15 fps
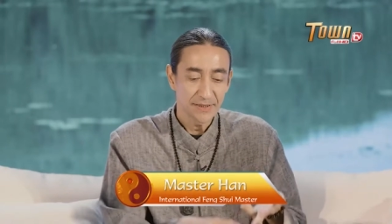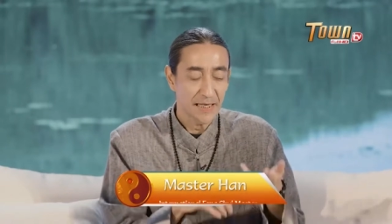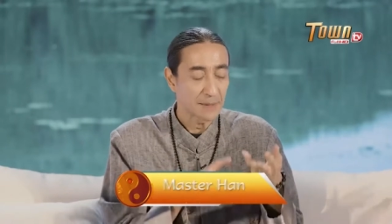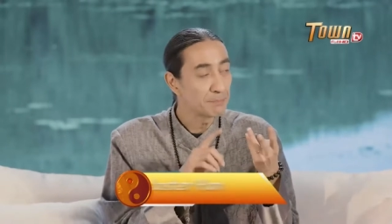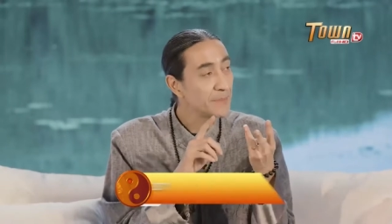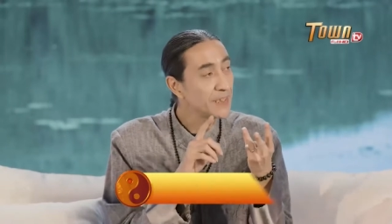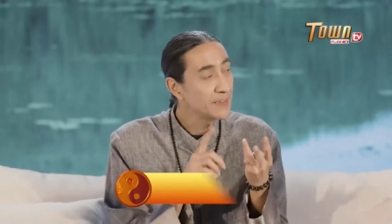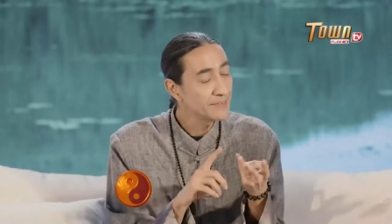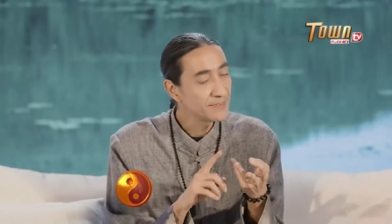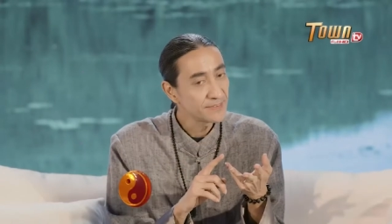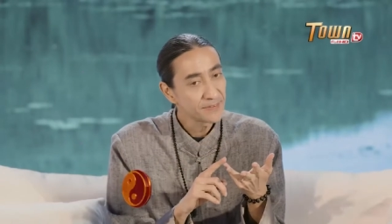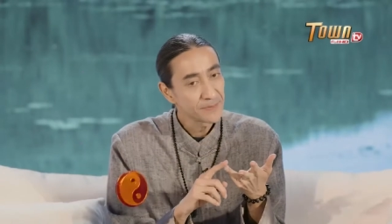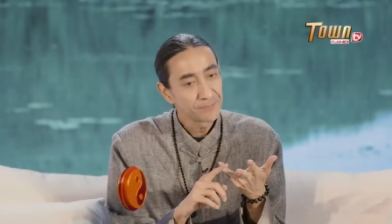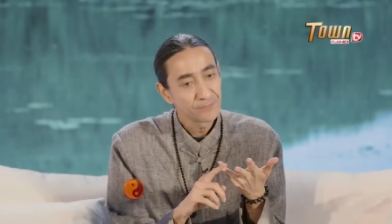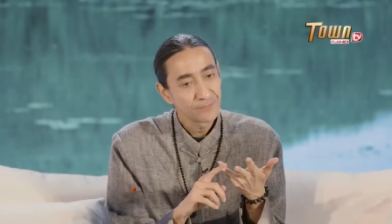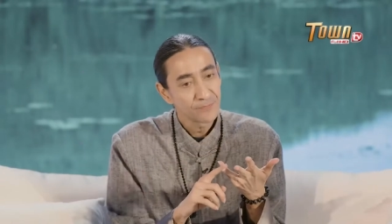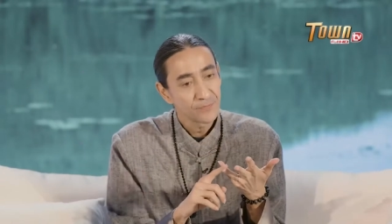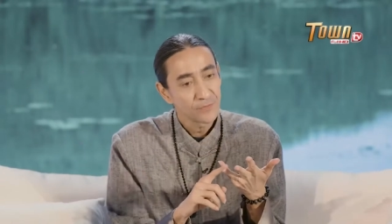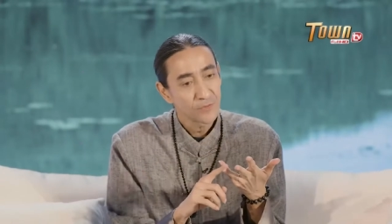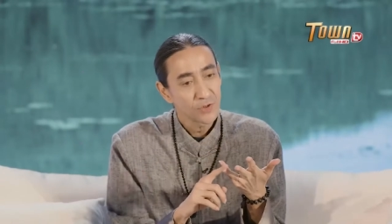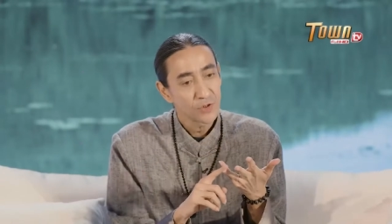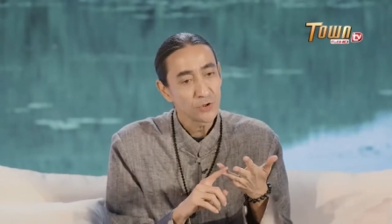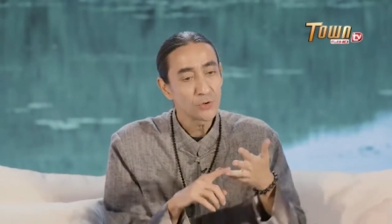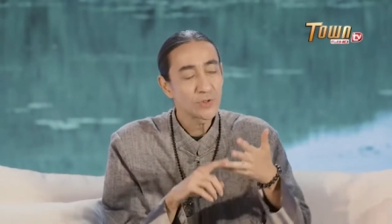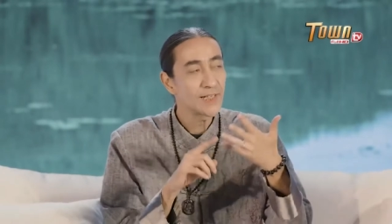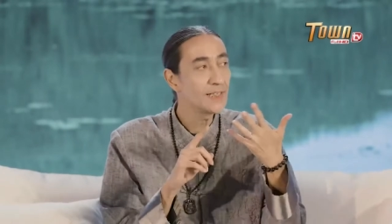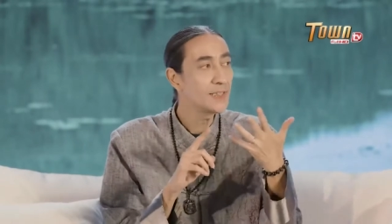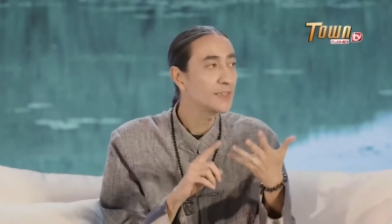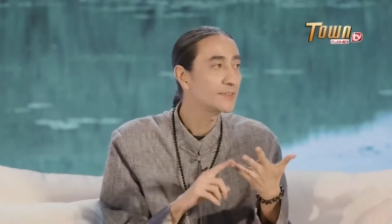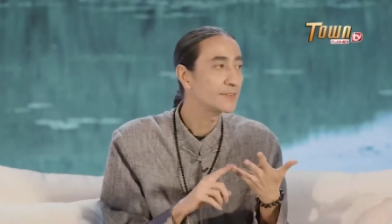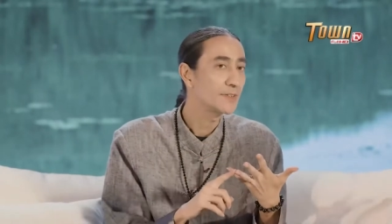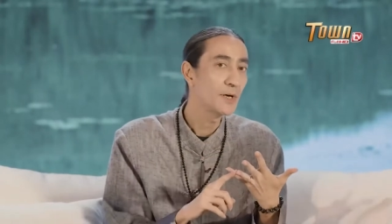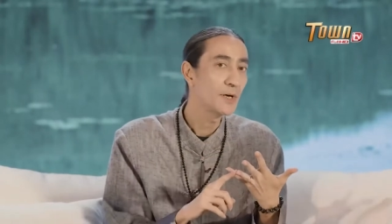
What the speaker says: That means you cannot